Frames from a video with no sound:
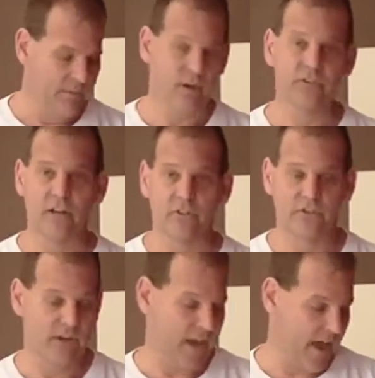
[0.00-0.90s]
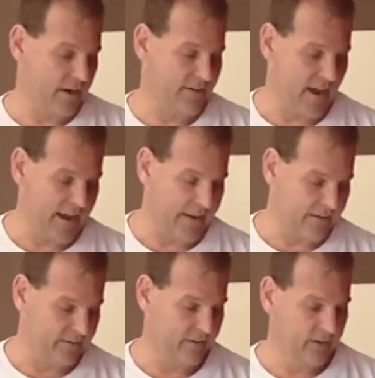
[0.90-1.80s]
I'm also going to show you how to dye
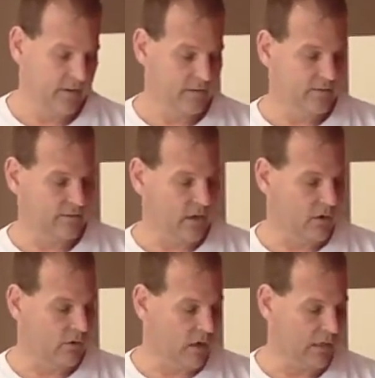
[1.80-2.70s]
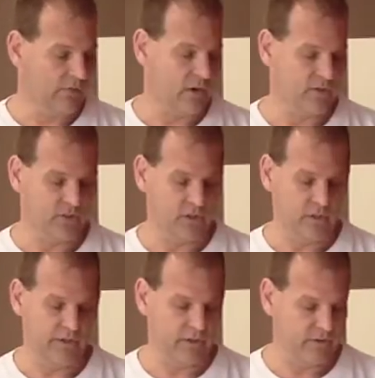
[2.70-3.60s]
it. So all of ours are
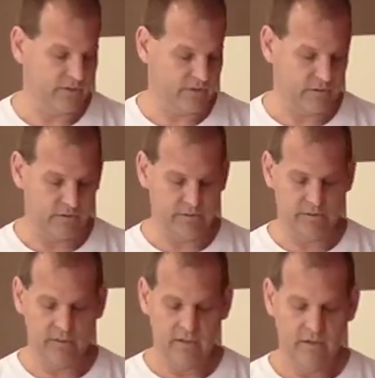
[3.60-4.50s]
clear crystals.